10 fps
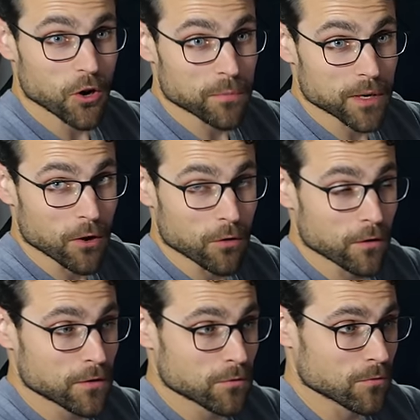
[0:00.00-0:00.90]
Cockpit
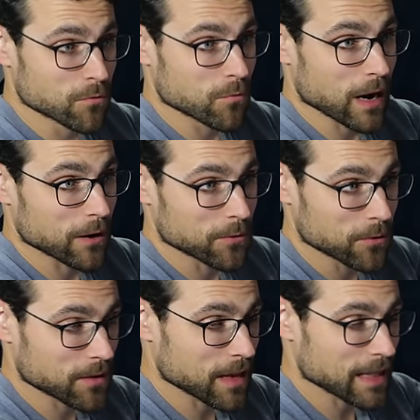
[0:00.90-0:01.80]
overview. Wow, look
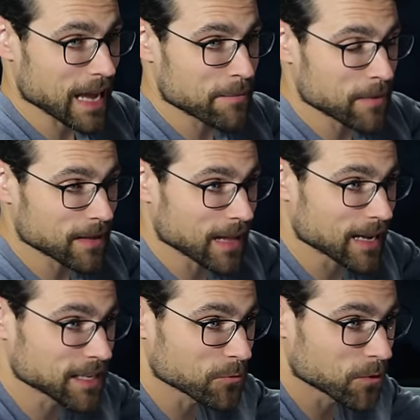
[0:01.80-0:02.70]
at that ambient
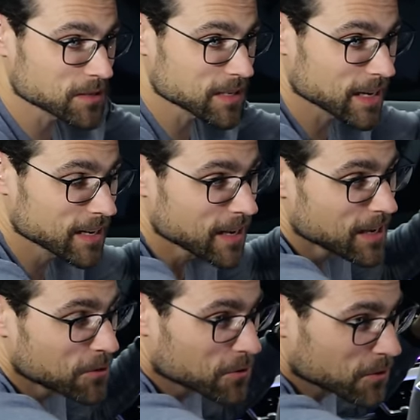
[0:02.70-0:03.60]
lighting once again.
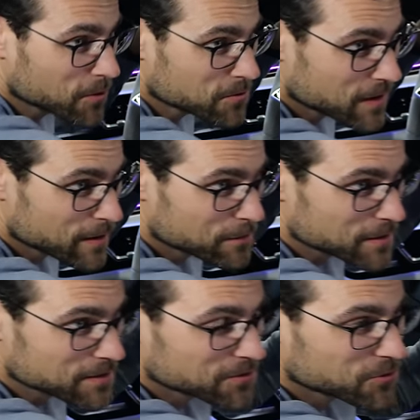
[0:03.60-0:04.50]
You can also have this